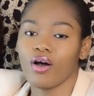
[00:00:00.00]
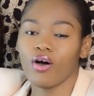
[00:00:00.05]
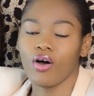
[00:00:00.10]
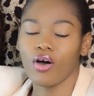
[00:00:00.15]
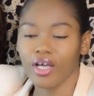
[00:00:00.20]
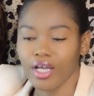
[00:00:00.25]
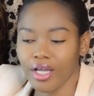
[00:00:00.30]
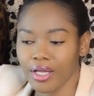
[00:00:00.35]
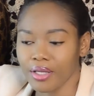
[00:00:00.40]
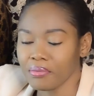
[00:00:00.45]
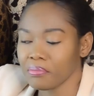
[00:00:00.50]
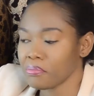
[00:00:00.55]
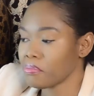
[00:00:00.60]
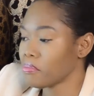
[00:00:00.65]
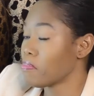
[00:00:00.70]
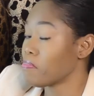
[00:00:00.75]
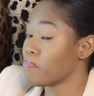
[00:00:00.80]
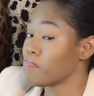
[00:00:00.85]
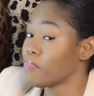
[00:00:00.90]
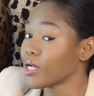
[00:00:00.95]
Okay,
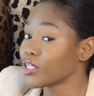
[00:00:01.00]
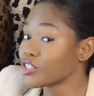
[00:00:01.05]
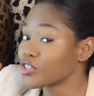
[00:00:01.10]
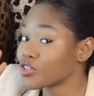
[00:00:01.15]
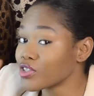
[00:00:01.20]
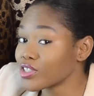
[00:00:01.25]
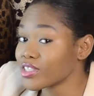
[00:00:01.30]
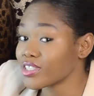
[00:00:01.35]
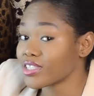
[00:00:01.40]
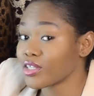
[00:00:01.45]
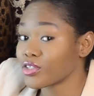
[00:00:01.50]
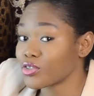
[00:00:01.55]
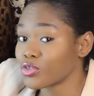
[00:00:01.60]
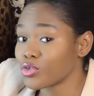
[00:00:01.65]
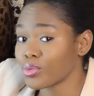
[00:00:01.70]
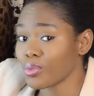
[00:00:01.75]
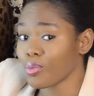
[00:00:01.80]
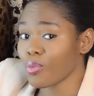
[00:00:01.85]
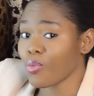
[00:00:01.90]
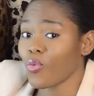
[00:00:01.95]
make sure that
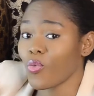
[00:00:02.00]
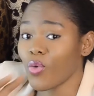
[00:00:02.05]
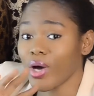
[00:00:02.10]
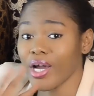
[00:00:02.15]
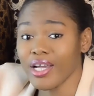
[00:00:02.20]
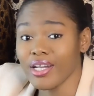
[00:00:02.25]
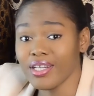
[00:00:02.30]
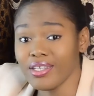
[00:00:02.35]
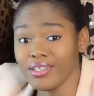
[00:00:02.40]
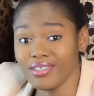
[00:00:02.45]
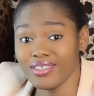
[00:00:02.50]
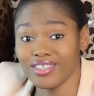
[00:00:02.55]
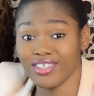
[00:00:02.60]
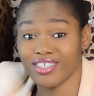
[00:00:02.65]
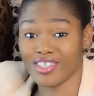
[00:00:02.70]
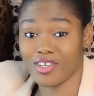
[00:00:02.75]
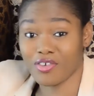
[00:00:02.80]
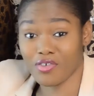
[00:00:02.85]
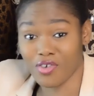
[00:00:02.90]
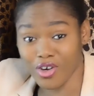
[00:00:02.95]
when
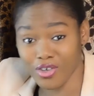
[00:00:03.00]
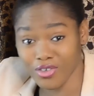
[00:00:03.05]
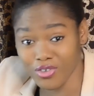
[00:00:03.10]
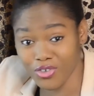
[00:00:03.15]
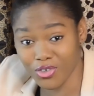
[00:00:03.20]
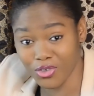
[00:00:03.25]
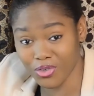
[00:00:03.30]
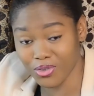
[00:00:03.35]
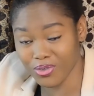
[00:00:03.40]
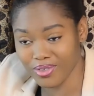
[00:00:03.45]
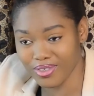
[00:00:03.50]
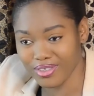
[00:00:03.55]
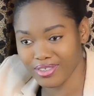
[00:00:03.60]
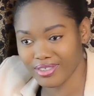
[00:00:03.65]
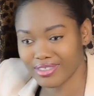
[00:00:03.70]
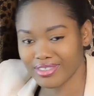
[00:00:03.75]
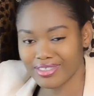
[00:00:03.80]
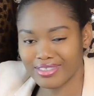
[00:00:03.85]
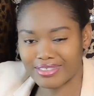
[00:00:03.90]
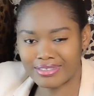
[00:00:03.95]
she's around you,
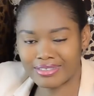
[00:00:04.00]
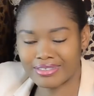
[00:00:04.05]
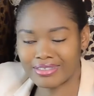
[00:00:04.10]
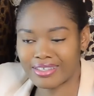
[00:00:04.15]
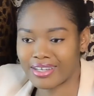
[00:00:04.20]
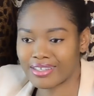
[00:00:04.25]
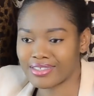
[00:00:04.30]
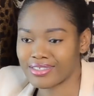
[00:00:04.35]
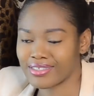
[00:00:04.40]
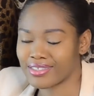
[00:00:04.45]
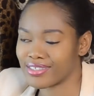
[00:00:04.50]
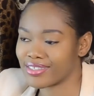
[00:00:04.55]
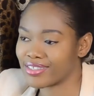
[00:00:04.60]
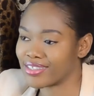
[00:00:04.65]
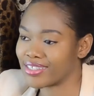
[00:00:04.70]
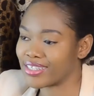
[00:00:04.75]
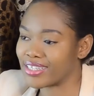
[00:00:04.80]
that